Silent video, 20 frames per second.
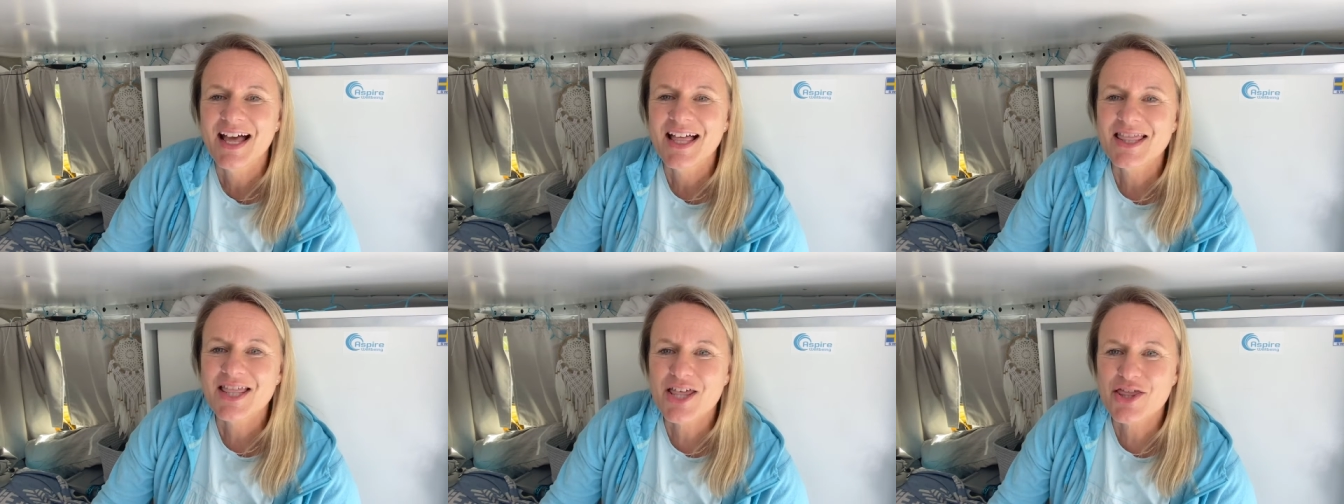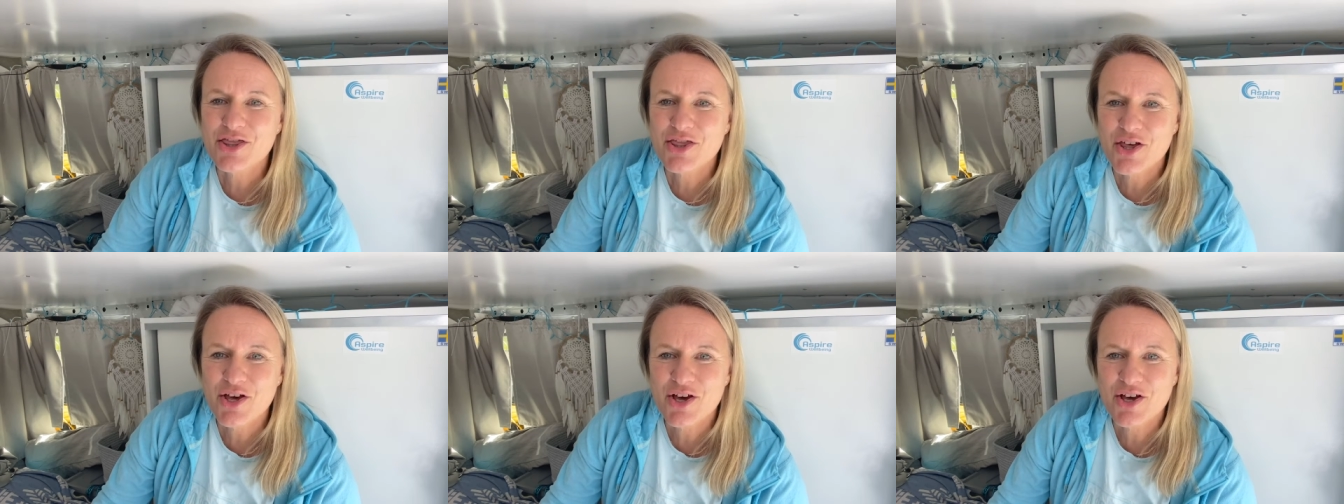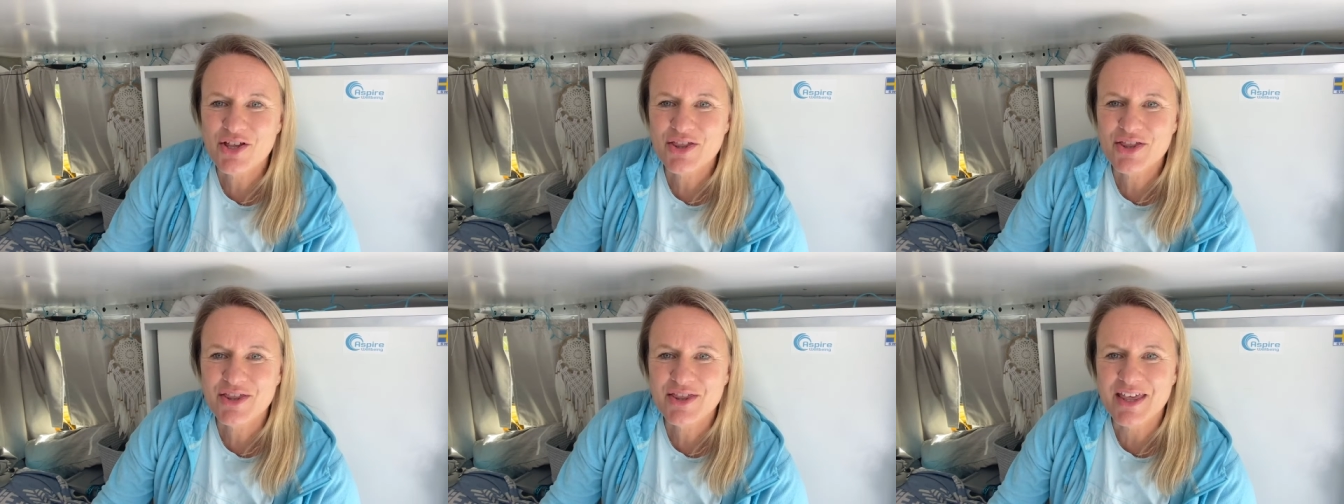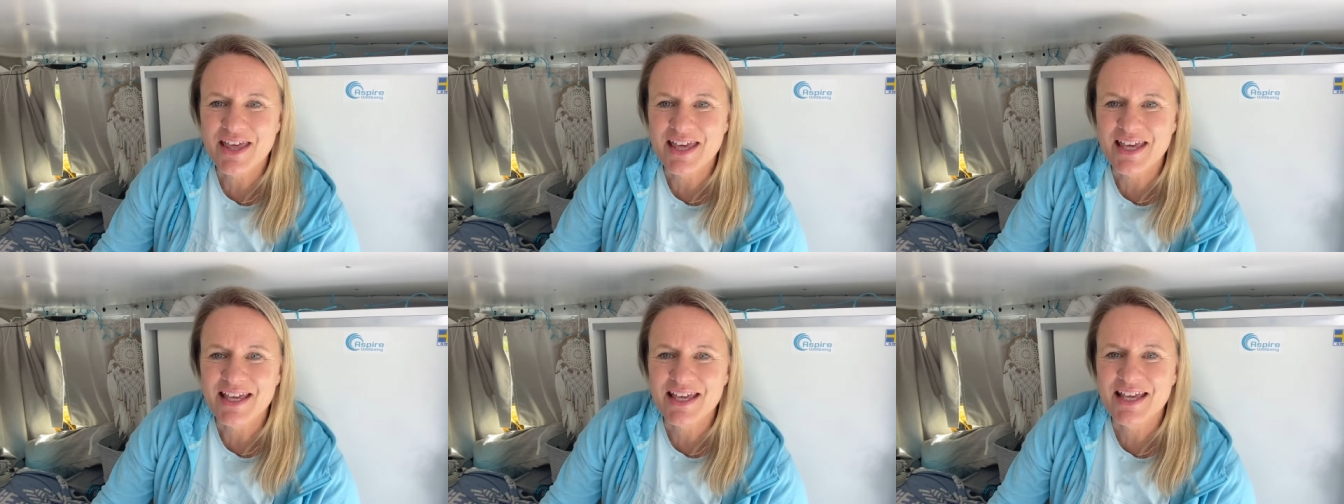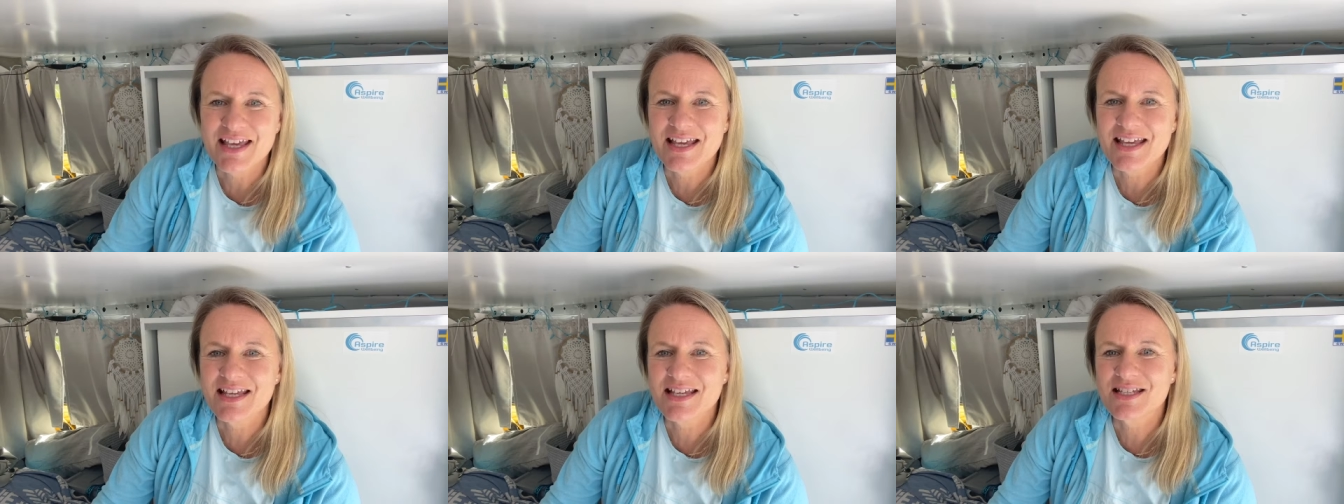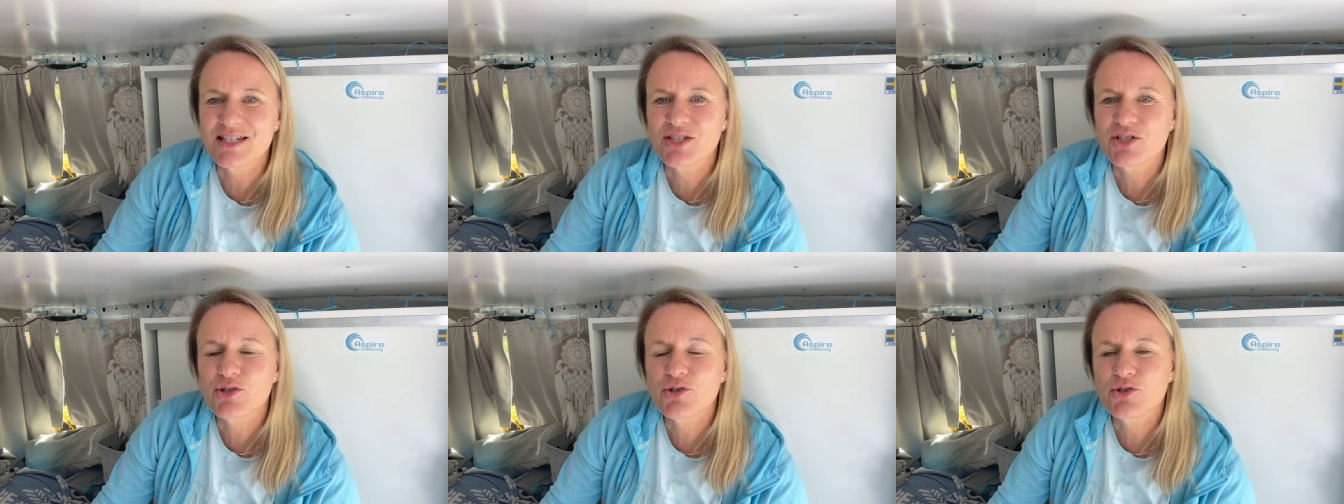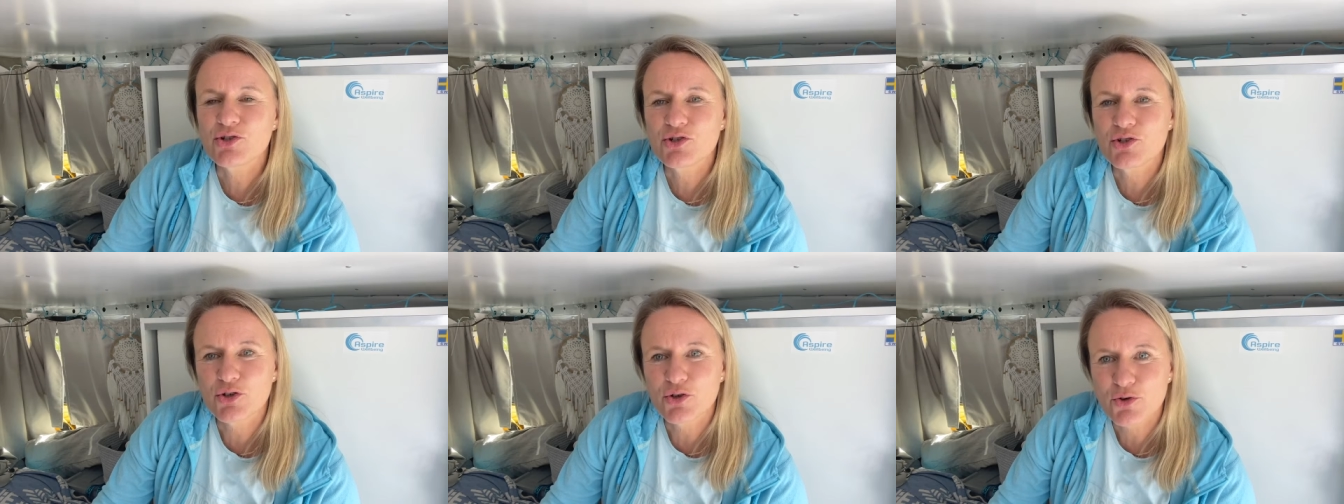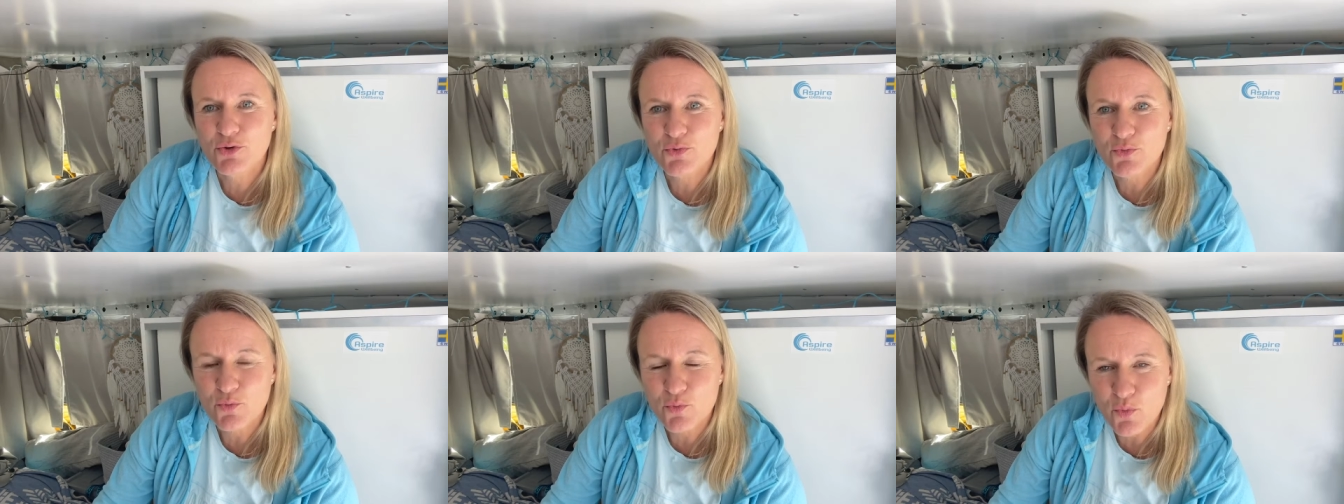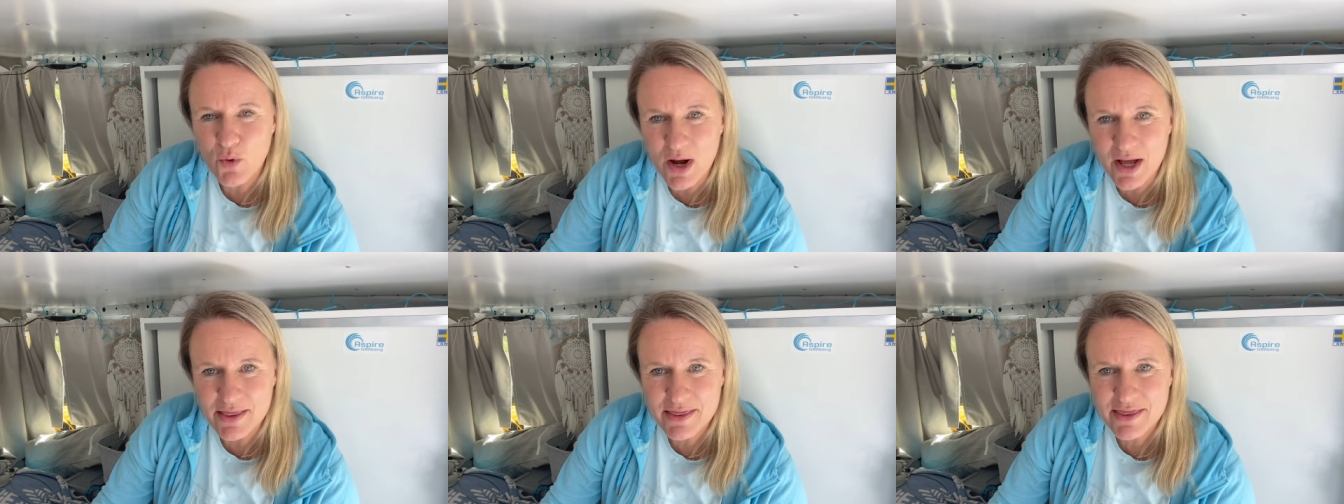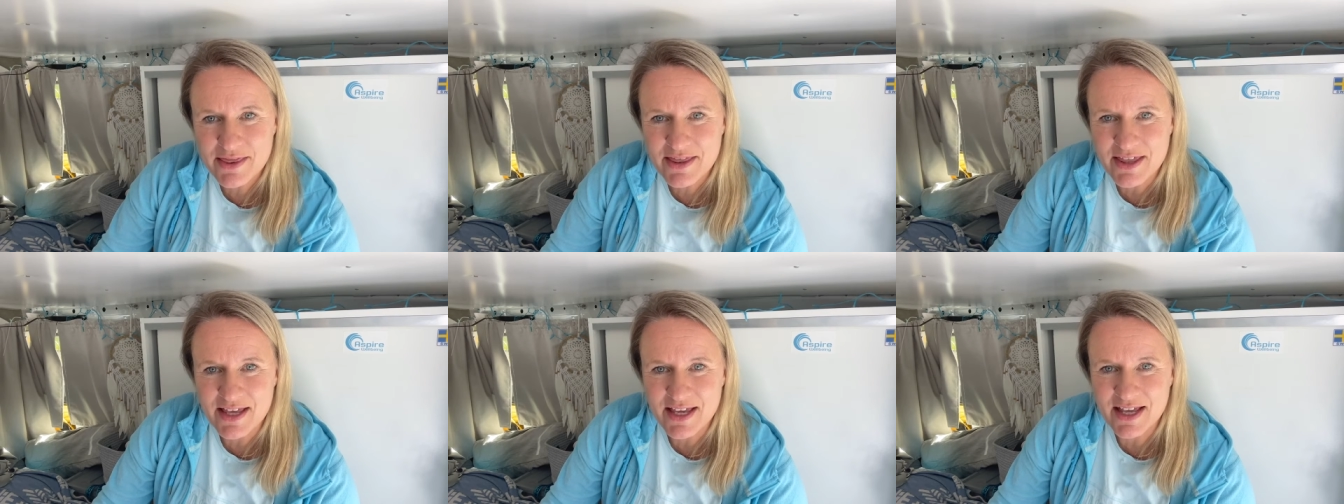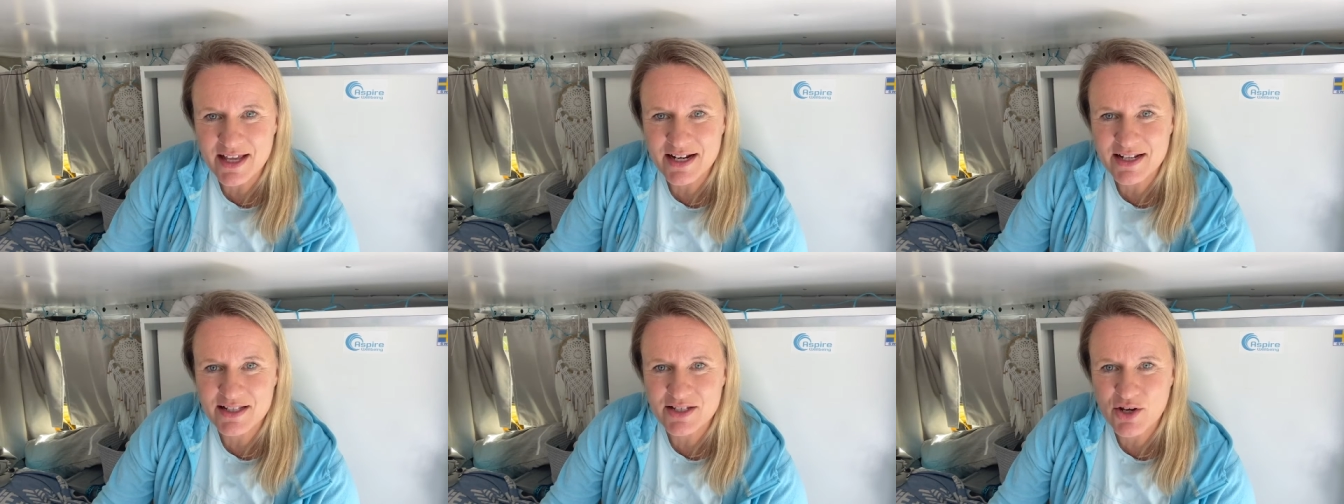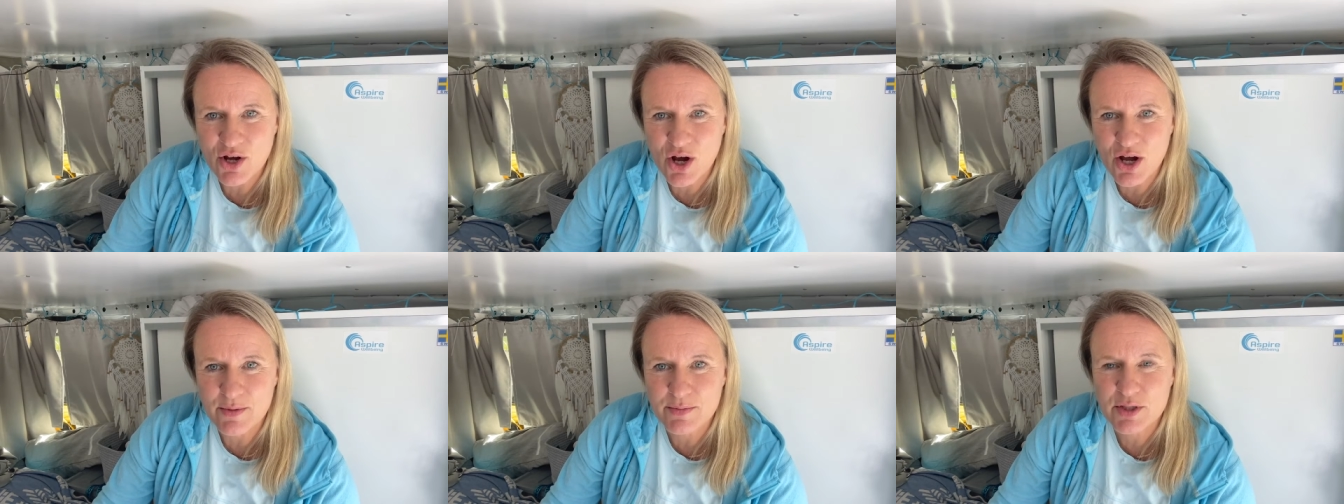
The third thing is to do one thing at a time.